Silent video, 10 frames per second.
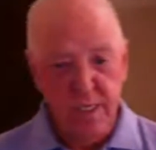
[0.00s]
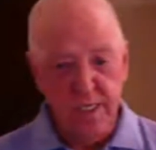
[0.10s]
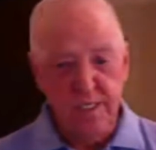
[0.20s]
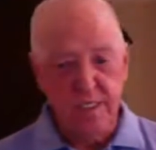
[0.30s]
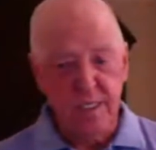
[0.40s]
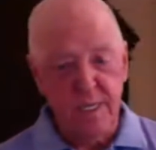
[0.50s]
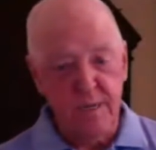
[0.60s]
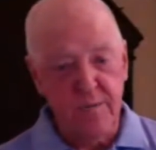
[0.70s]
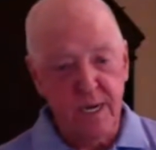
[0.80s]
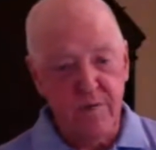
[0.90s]
it's
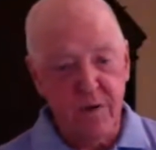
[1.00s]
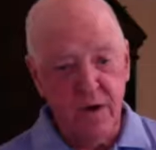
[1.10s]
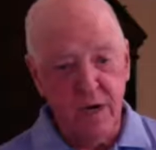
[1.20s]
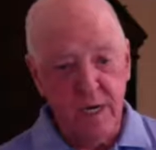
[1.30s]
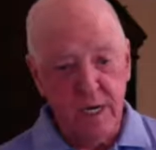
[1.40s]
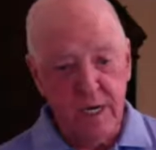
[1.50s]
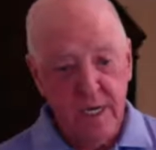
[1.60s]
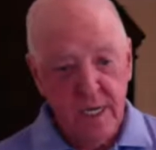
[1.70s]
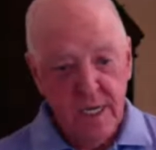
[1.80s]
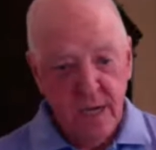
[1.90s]
made very
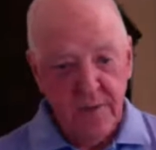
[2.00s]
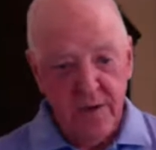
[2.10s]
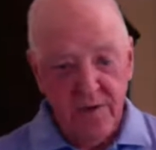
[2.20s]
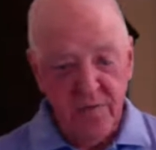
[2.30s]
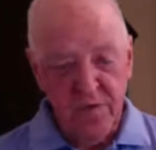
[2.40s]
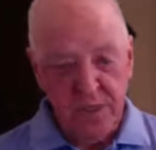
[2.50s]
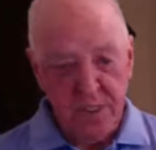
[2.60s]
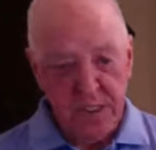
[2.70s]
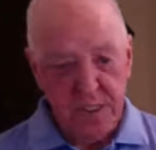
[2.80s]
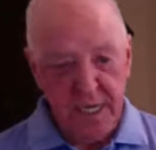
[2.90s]
clear about the
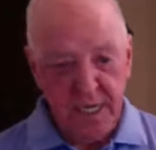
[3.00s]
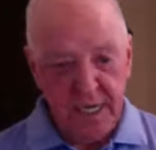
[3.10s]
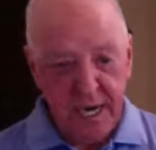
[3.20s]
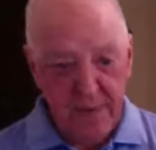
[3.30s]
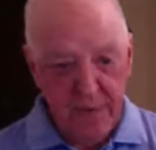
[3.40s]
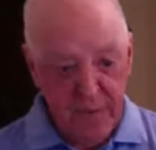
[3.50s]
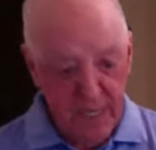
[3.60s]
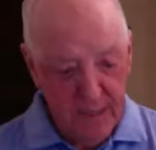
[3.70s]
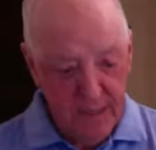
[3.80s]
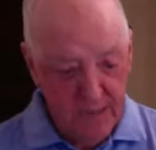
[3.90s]
first and the second gap,
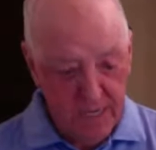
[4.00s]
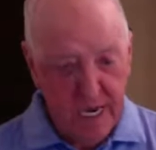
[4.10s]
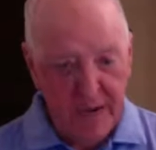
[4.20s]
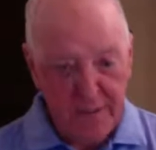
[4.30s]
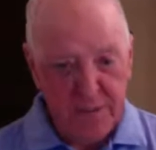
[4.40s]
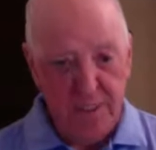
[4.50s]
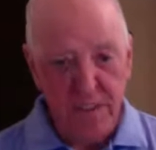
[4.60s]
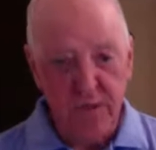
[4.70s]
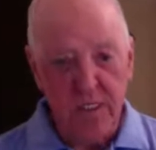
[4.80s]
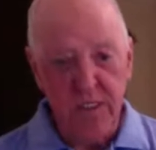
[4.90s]
and make
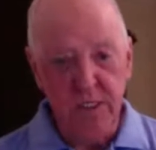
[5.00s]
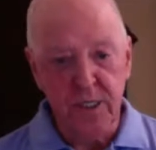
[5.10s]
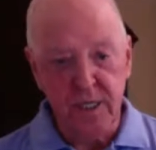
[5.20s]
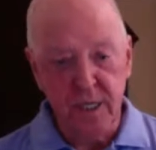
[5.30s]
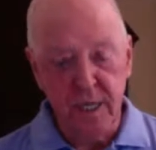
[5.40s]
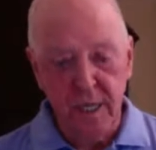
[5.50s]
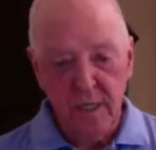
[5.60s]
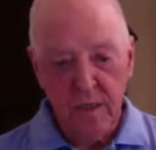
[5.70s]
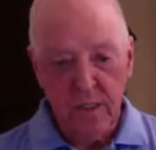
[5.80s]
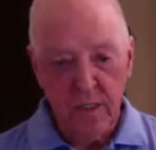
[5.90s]
absolutely certain
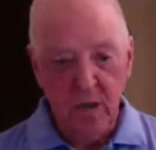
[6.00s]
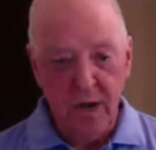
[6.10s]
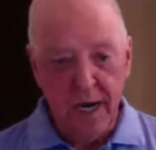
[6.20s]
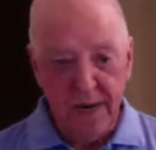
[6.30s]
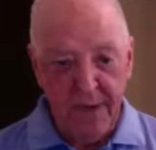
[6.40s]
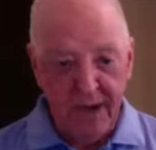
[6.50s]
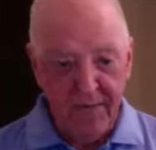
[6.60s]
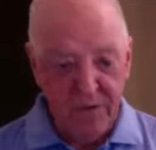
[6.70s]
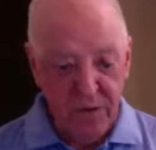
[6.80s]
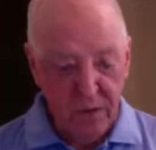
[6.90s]
that you aim
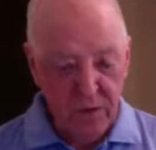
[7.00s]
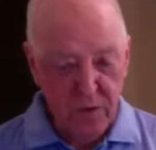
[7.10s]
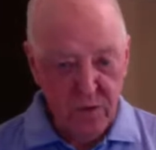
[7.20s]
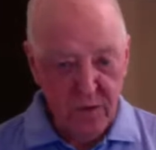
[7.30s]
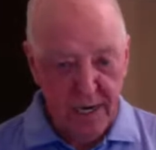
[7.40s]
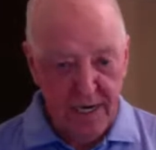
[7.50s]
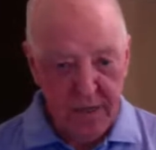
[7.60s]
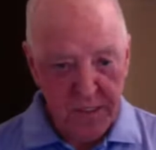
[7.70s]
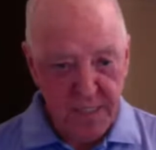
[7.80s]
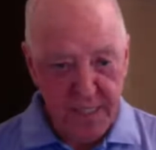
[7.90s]
everything you do
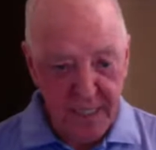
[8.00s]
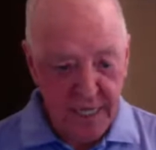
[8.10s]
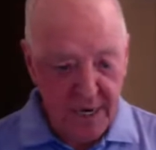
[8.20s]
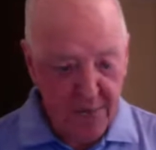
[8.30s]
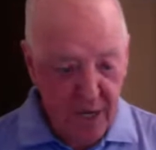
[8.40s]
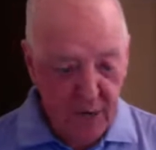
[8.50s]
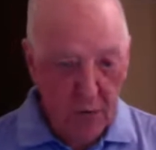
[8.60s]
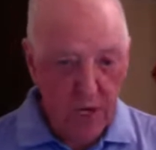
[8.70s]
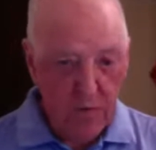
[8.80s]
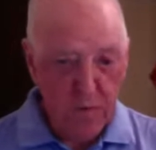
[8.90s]
at the second gap
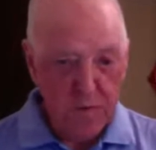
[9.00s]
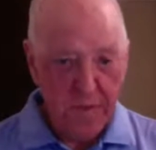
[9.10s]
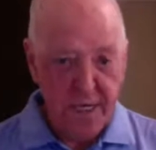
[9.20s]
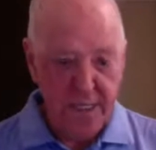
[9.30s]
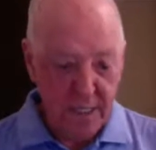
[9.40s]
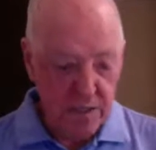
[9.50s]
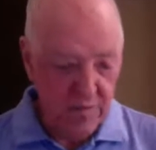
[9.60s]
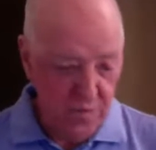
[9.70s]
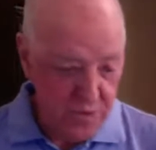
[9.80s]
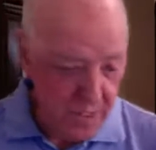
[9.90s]
while respecting
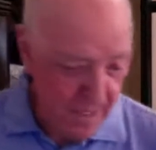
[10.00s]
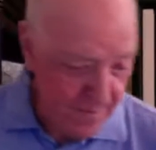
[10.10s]
the first